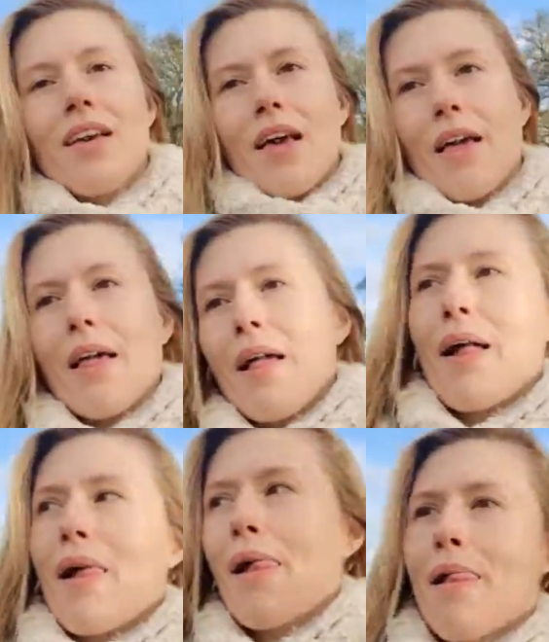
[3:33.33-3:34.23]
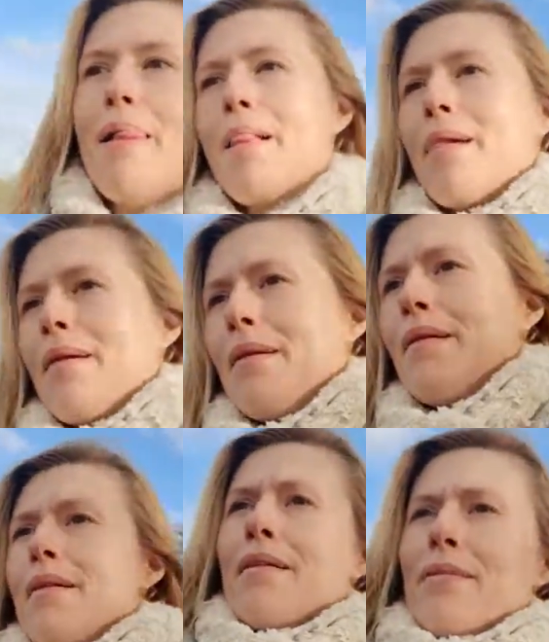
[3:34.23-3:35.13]
I
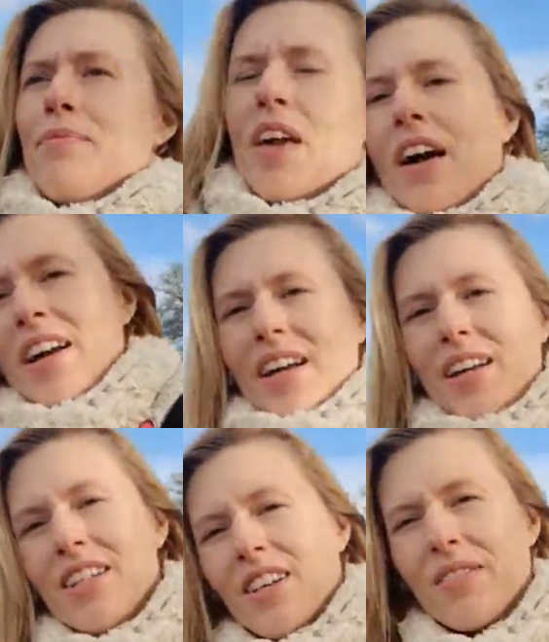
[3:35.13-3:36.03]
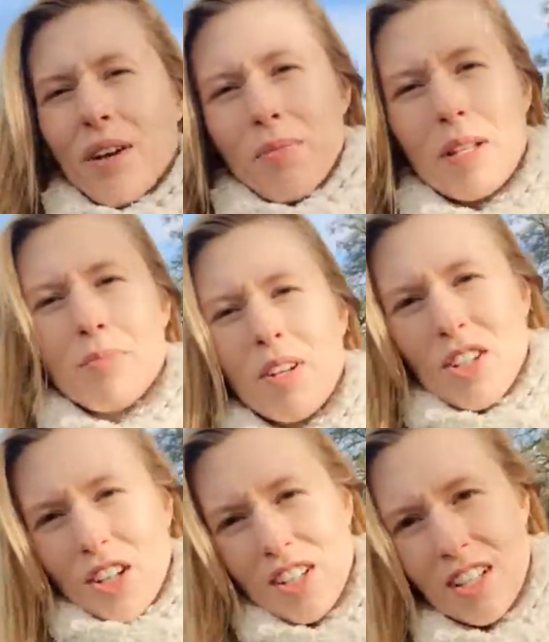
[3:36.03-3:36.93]
don't think I missed
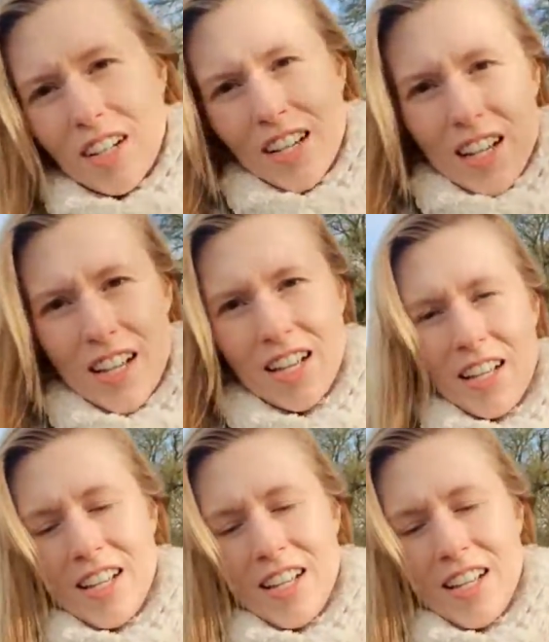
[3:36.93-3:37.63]
much last night.